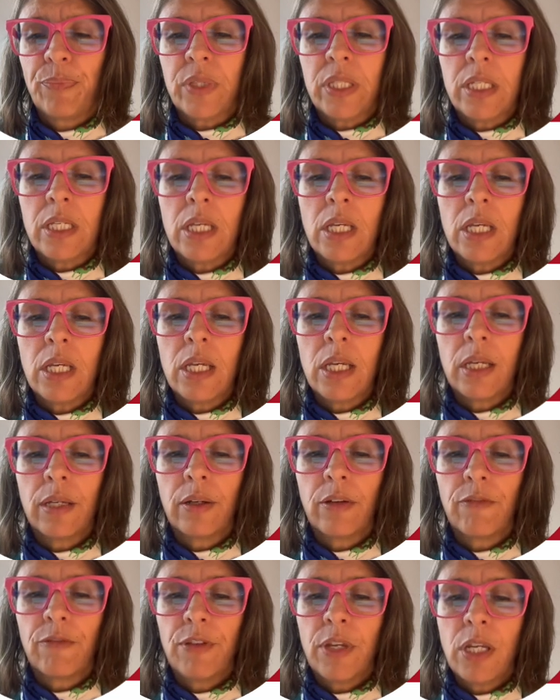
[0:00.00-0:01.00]

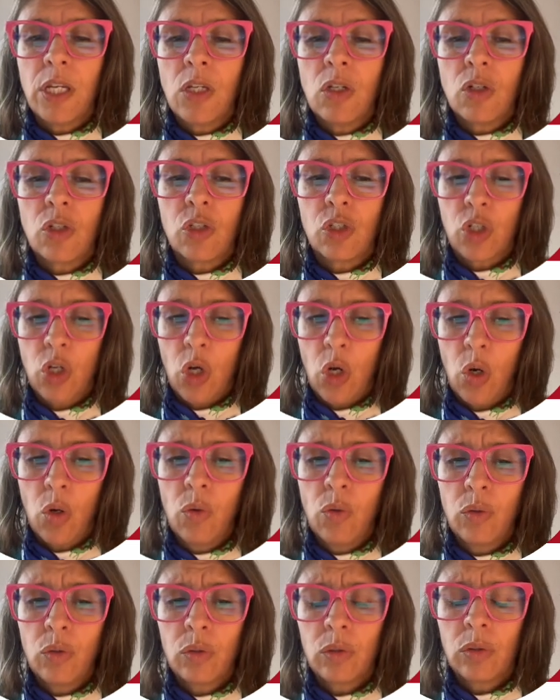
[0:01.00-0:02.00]
the figures
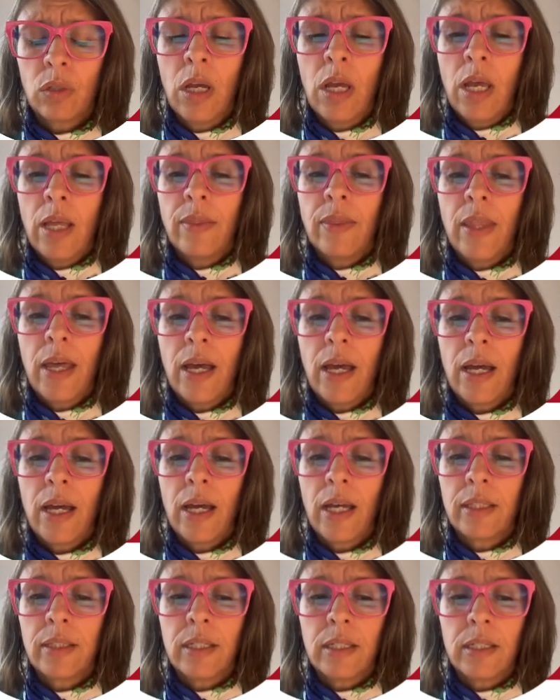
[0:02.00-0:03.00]
show
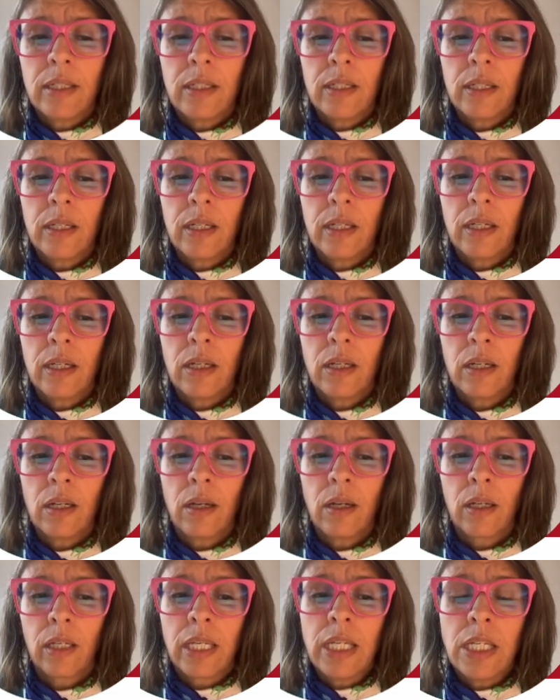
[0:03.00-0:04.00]
that
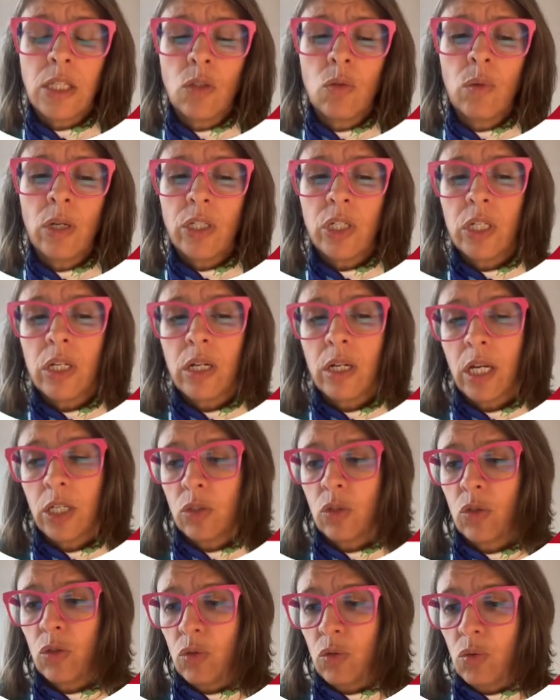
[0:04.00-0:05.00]
Key to
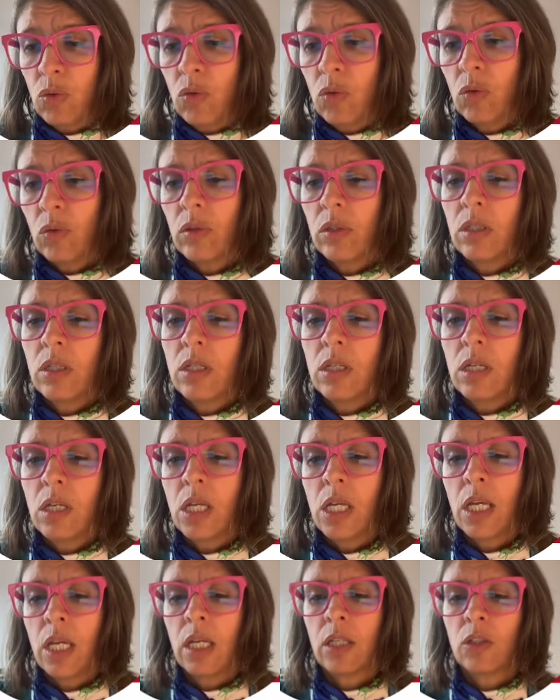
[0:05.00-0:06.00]
Bachillerato 2,
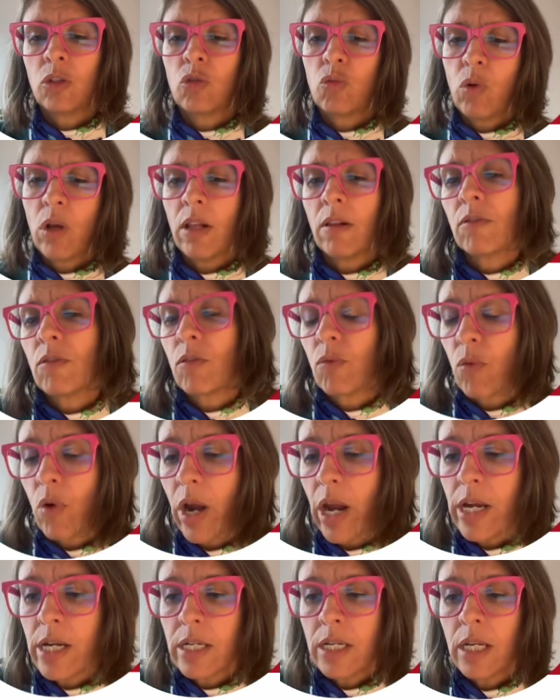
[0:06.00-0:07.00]
the 12th
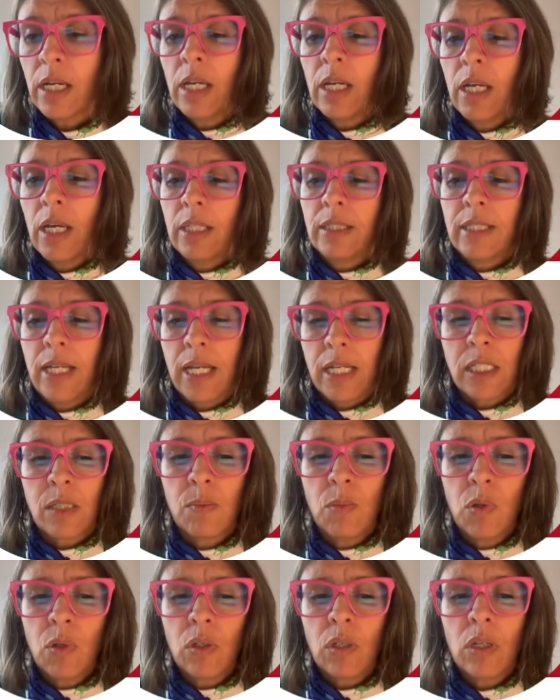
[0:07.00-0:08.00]
grade
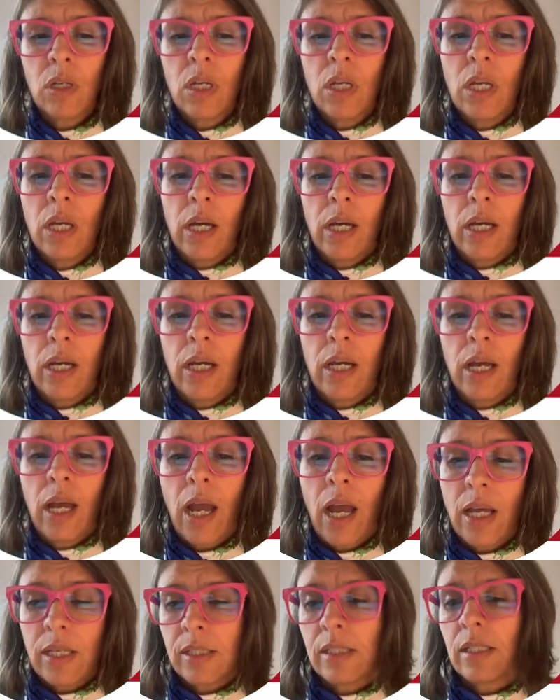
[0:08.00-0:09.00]
textbook,
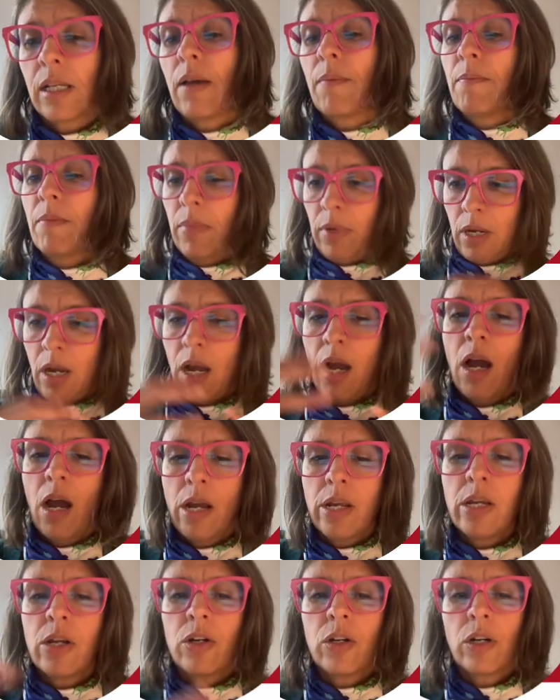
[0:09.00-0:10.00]
has a
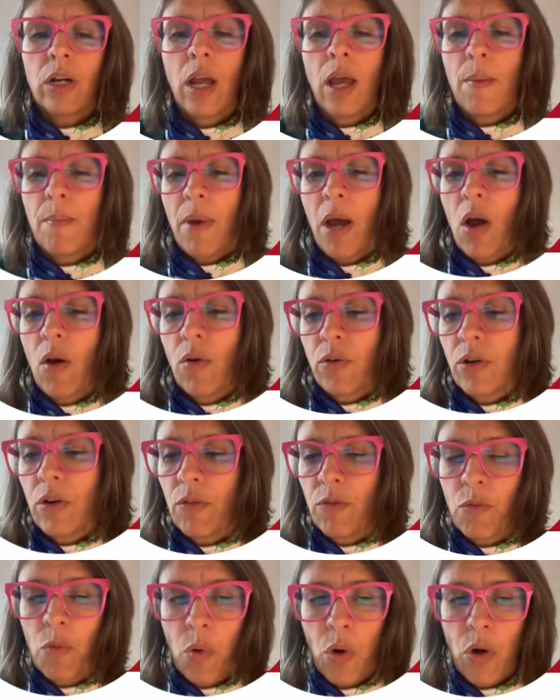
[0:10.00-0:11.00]
higher amount
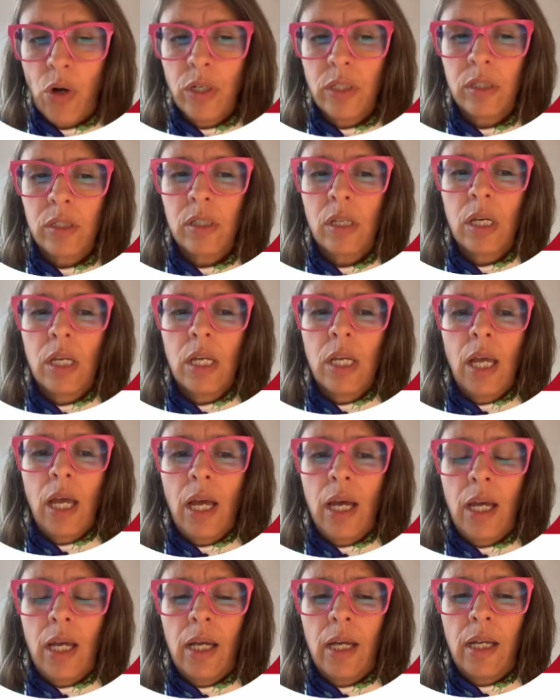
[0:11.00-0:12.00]
of words
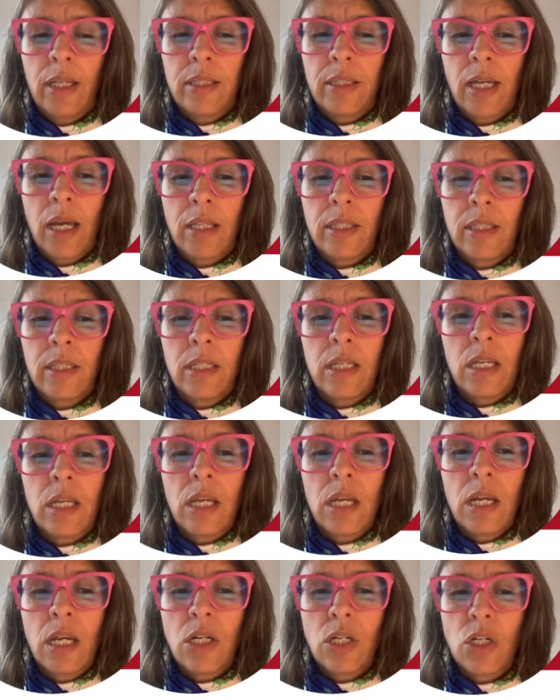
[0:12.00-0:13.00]
than
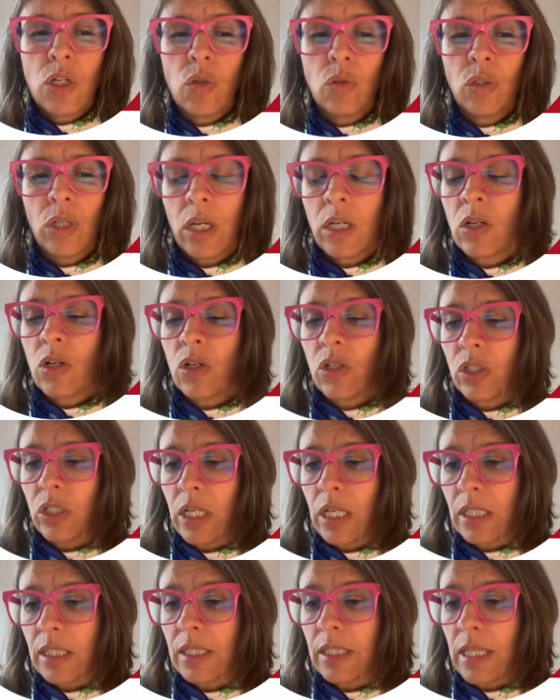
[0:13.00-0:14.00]
the New Tiger
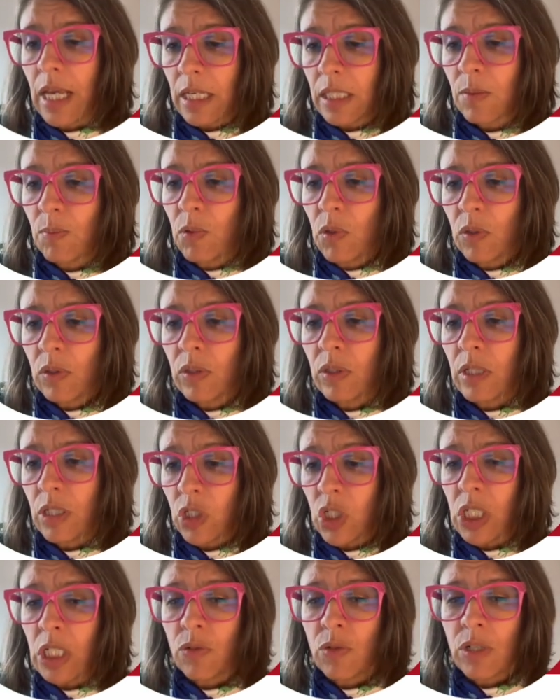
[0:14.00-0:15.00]
6 textbooks, the
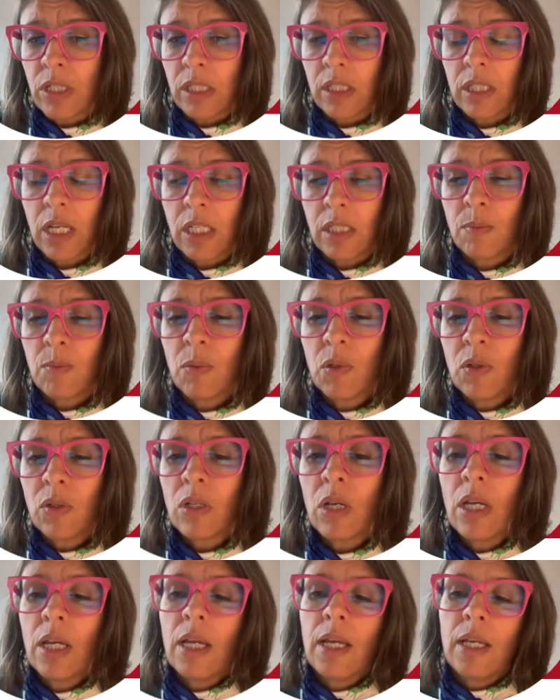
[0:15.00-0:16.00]
children's textbook,
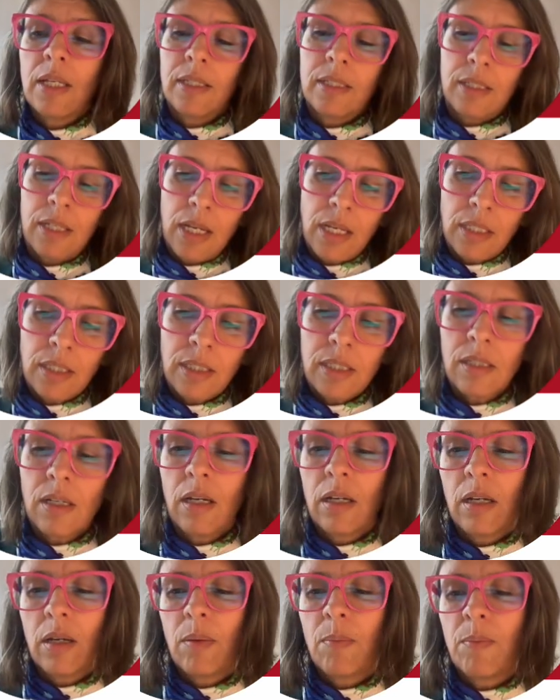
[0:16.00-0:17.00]
since
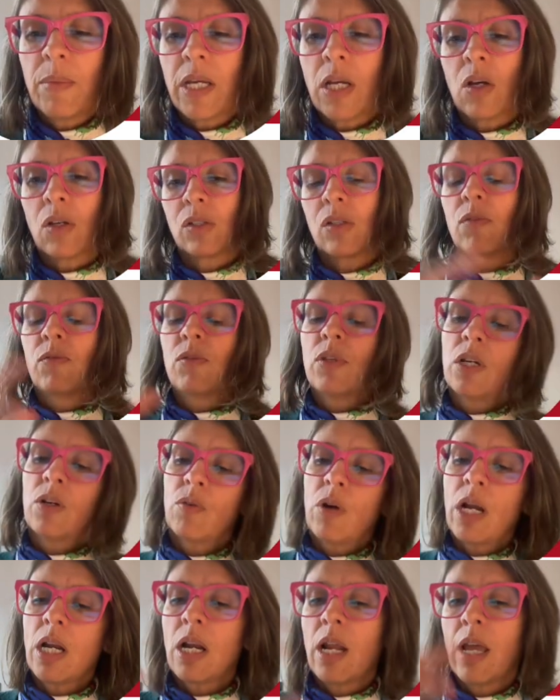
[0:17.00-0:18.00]
because of the
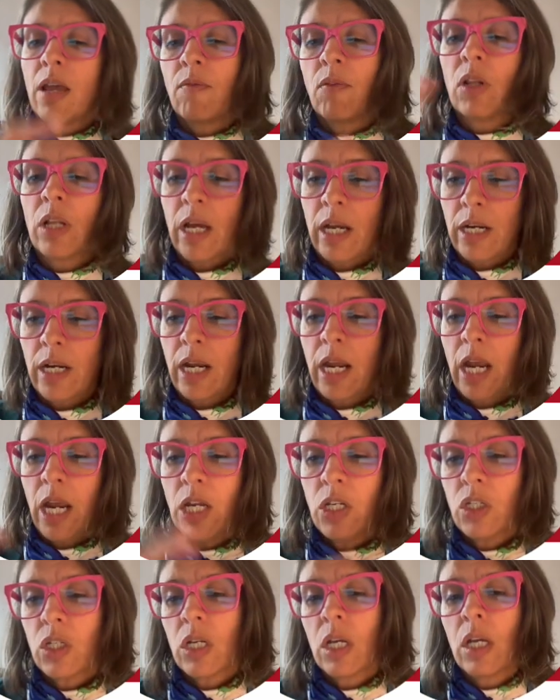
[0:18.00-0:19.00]
grade level and
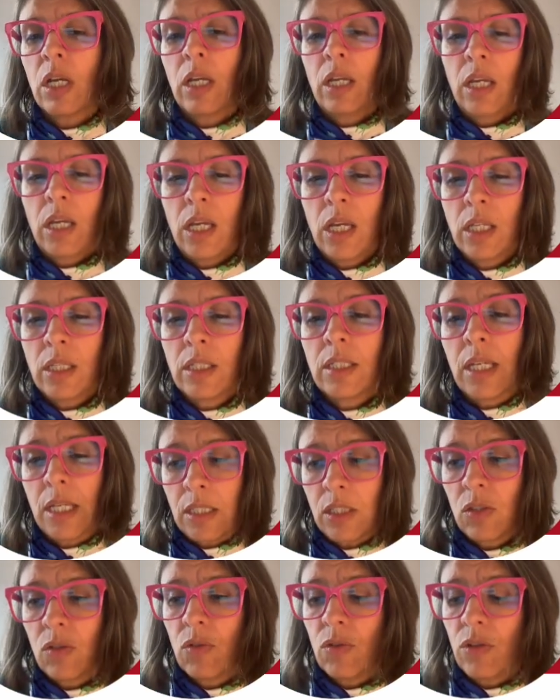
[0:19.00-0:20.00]
age, it
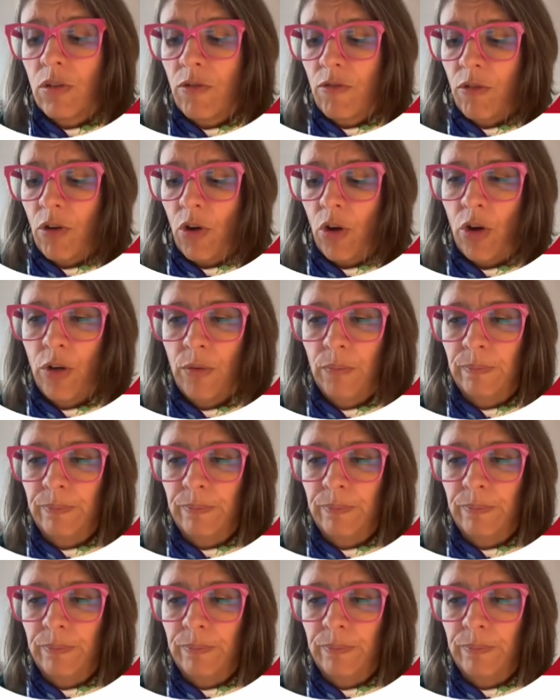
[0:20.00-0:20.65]
tends to differ.